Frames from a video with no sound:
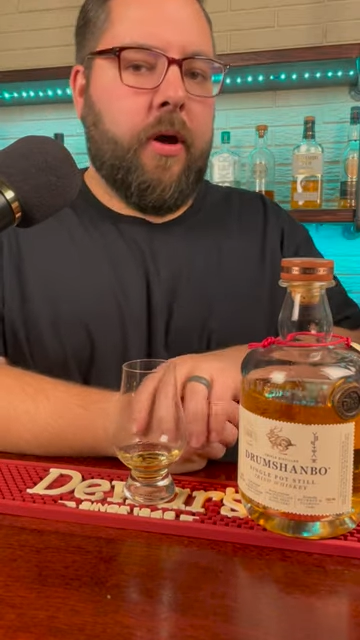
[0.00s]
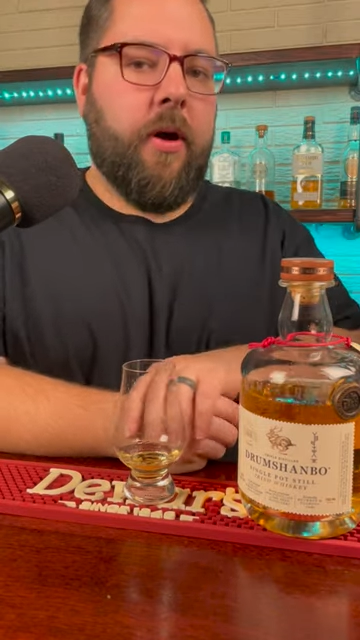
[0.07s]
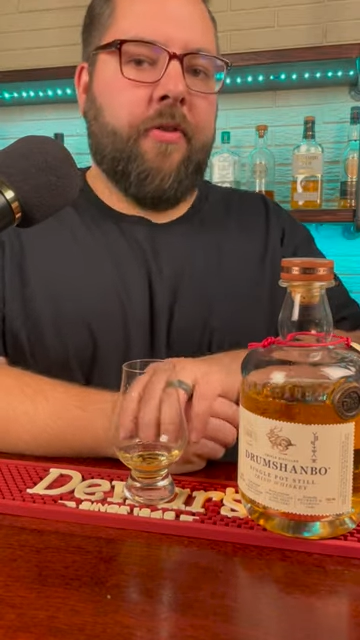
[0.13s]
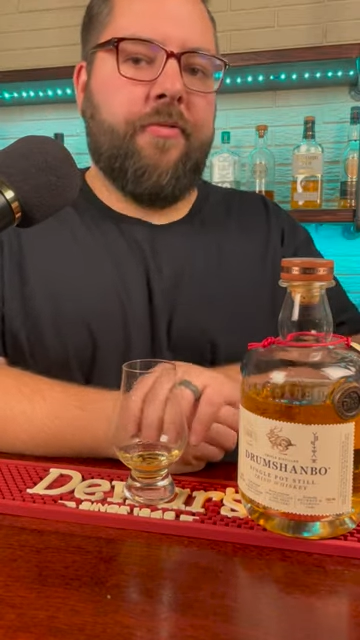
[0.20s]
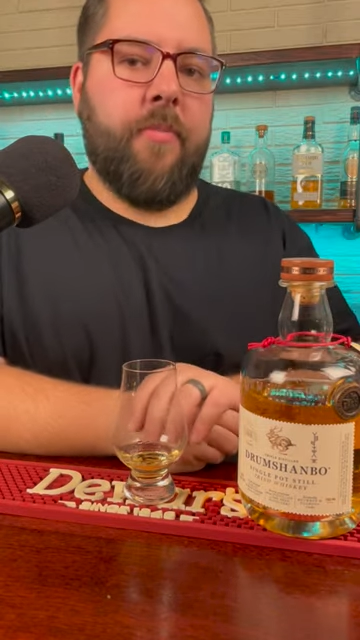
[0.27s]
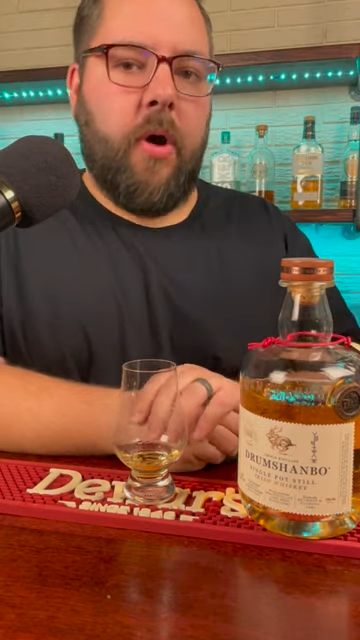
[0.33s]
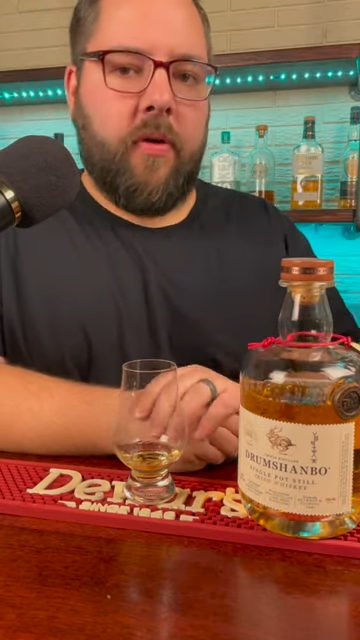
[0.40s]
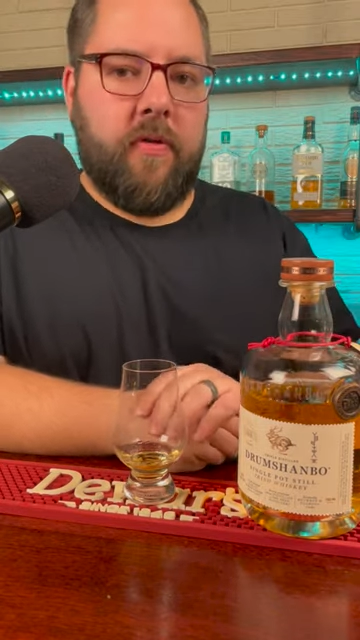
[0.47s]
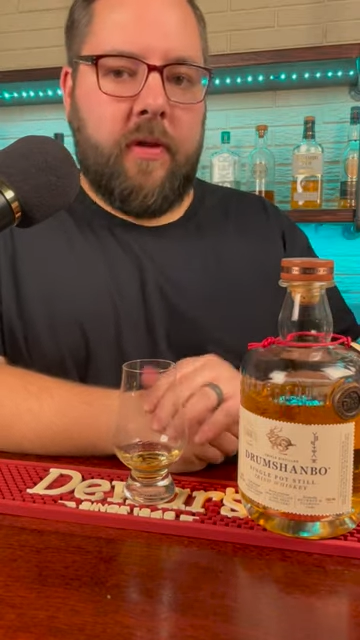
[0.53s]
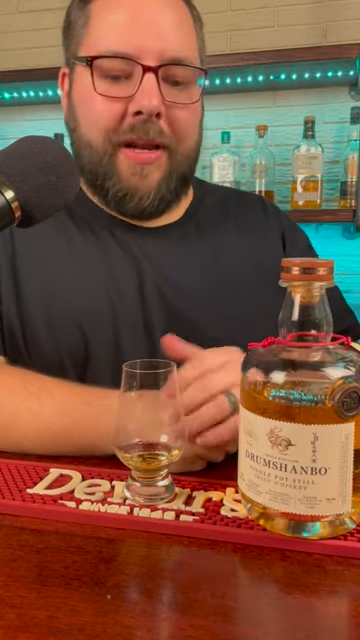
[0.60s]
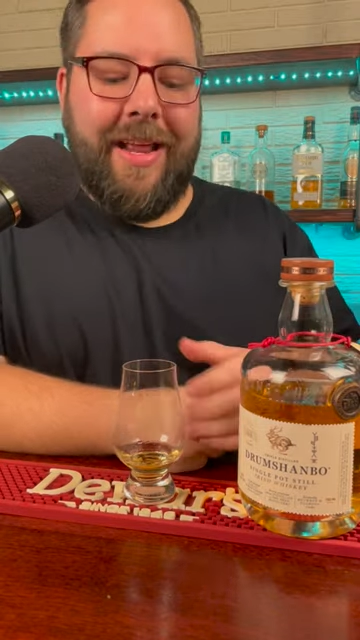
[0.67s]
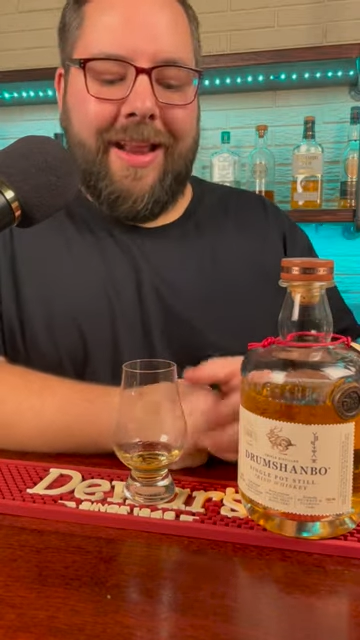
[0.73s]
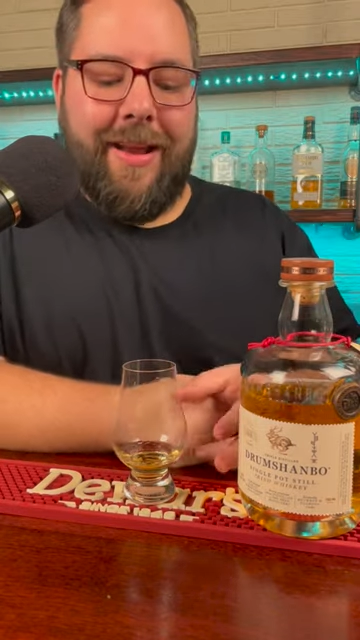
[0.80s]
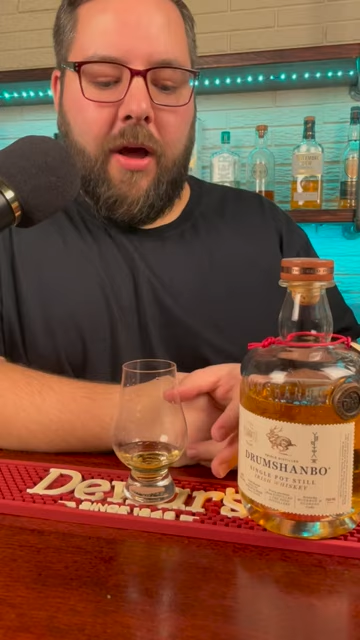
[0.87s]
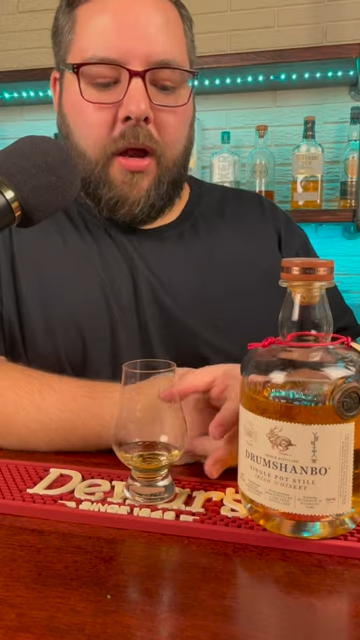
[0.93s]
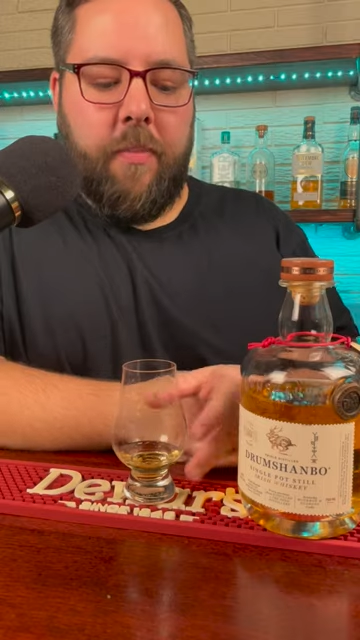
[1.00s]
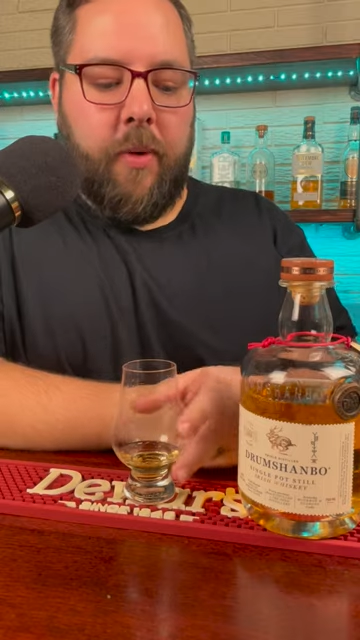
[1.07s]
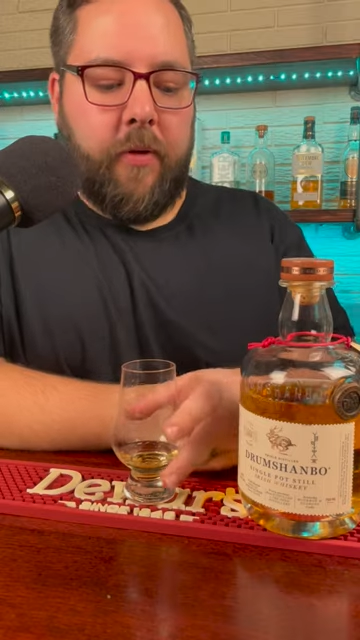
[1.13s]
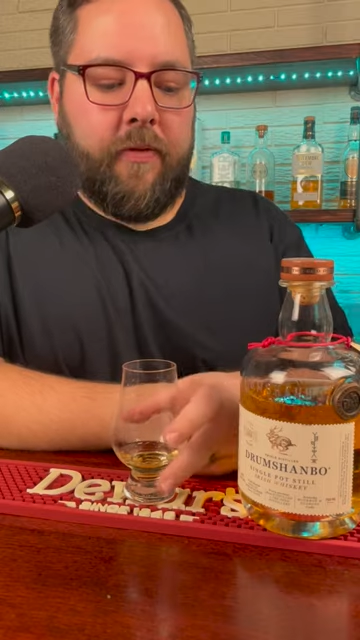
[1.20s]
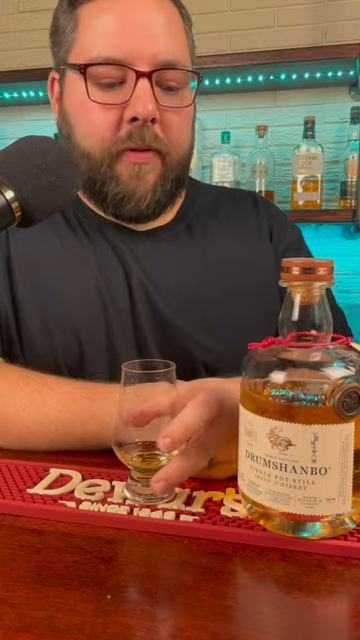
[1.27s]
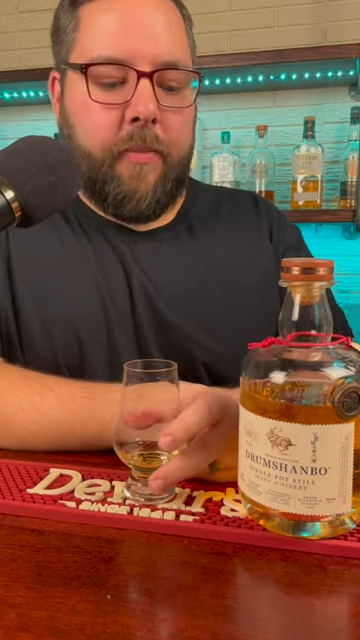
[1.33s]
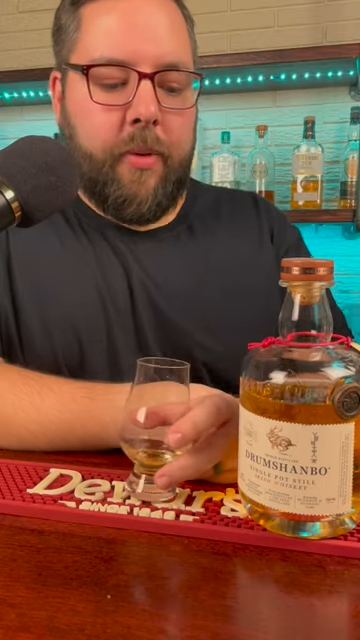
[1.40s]
of malted and
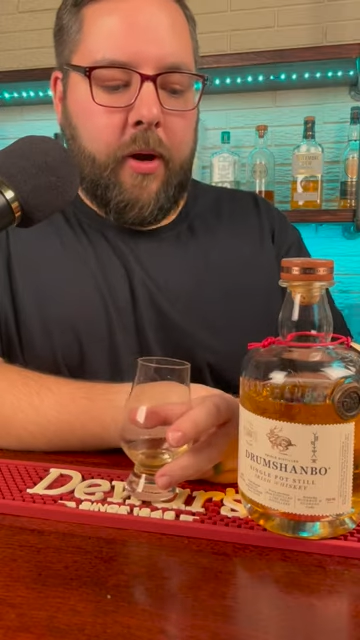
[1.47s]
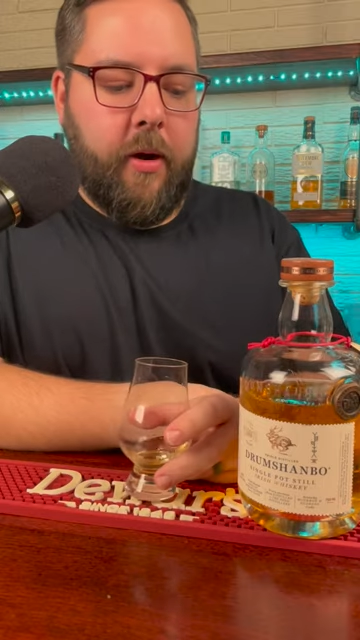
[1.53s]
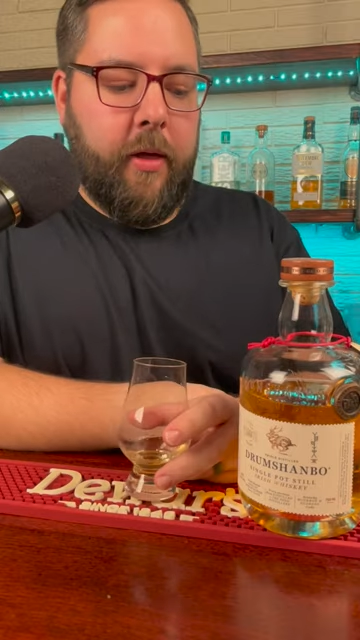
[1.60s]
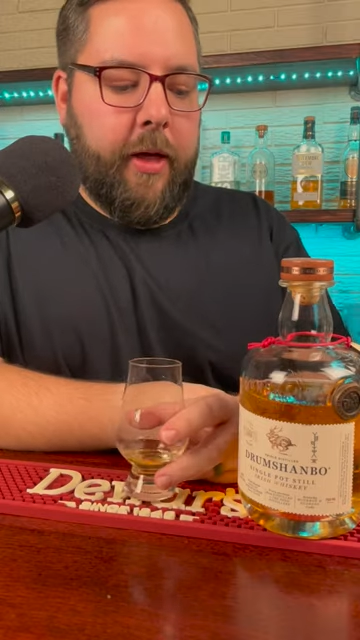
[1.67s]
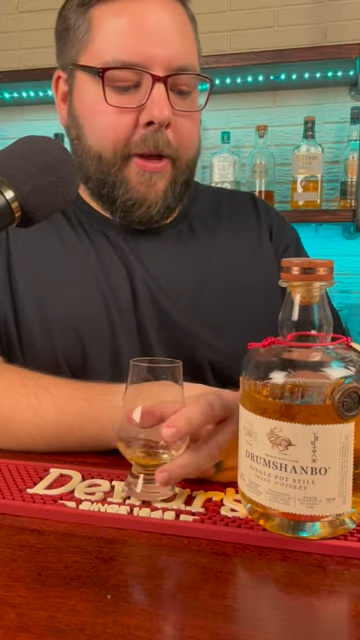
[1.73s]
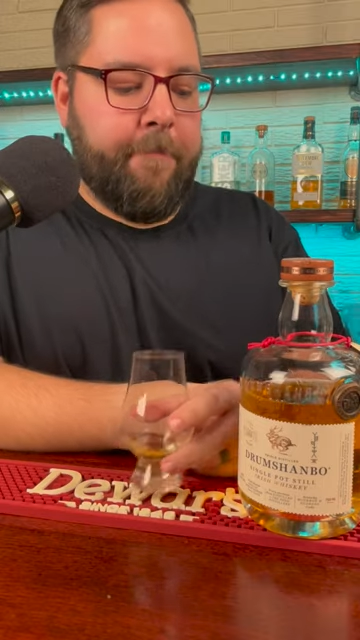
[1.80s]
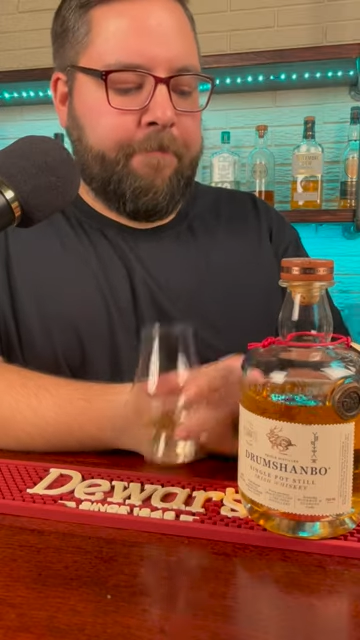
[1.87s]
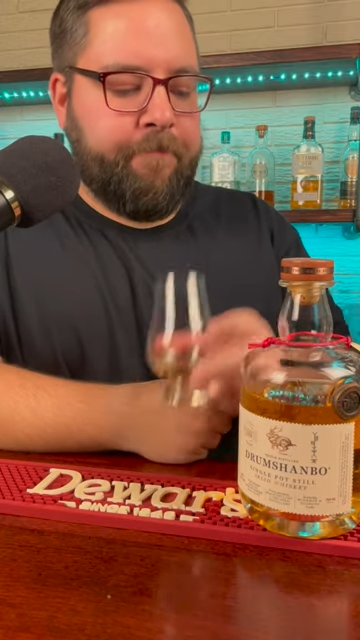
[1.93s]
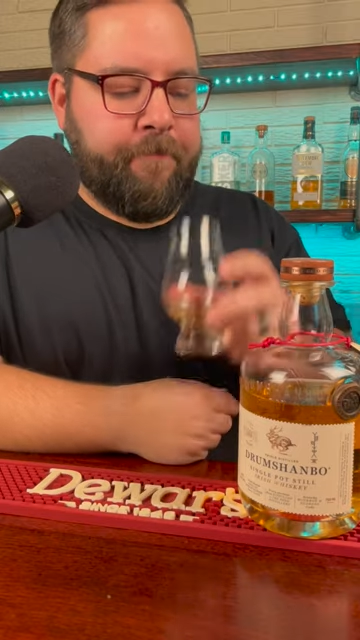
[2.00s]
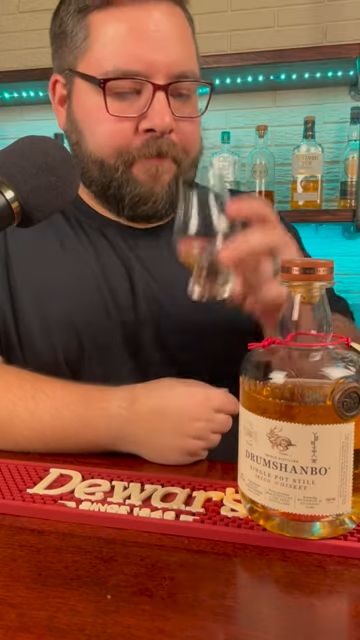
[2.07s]
unmalted barley.